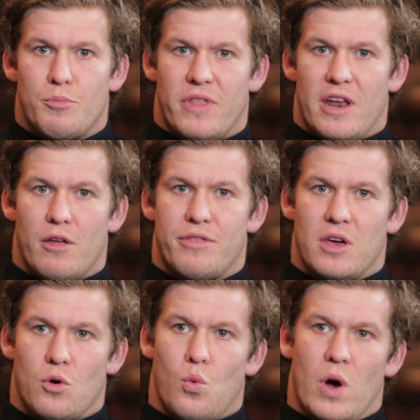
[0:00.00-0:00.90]
But then I
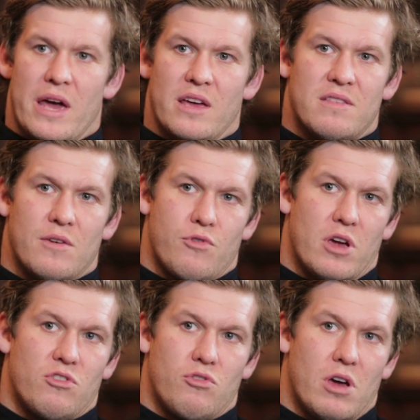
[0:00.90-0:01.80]
think where he
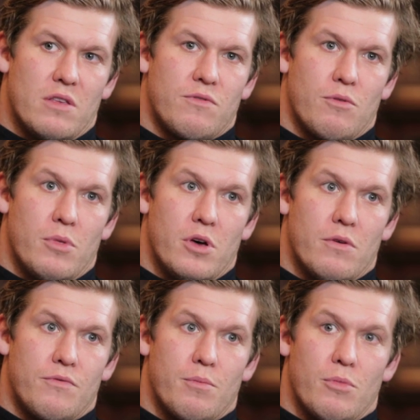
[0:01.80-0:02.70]
differentiates from
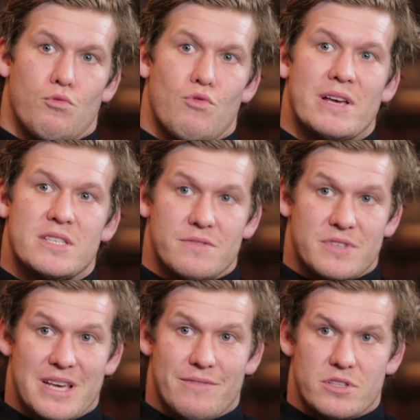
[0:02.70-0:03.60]
the rest of
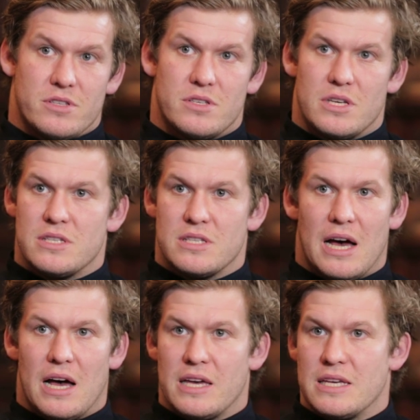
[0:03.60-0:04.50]
sevens is
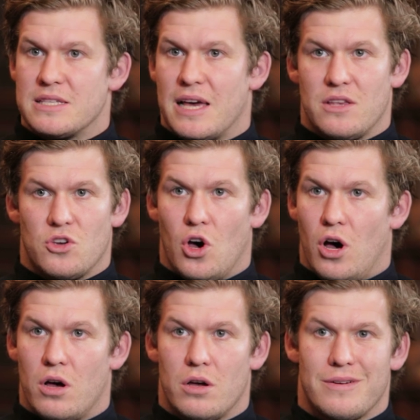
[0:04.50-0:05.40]
that he's then
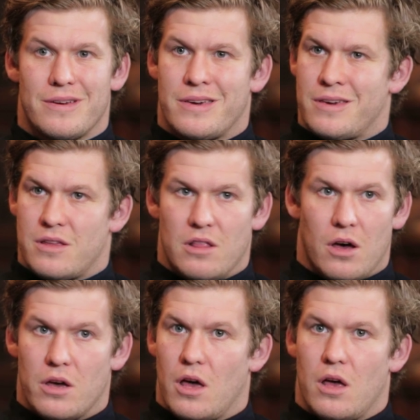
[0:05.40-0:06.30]
got,
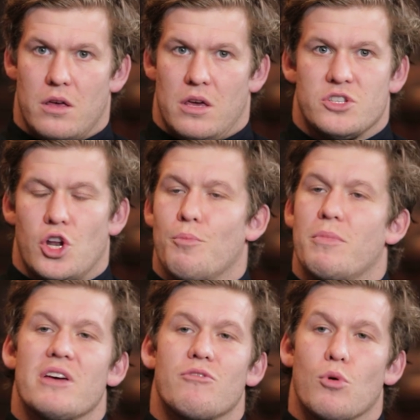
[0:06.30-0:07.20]
like, he's an
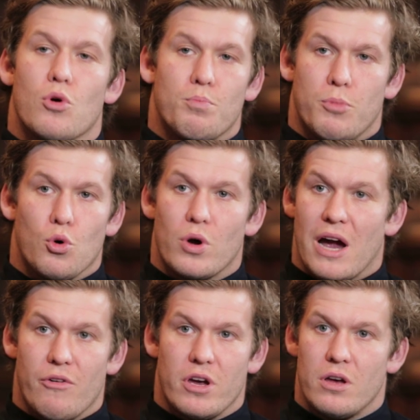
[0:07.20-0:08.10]
unbelievable ball
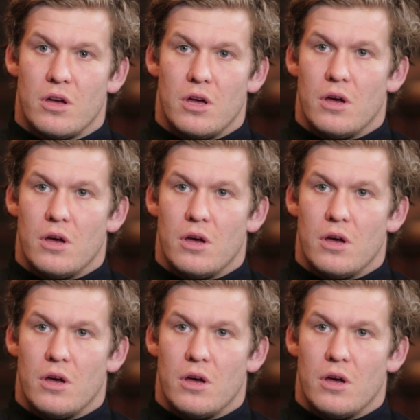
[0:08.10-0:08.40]
carrier.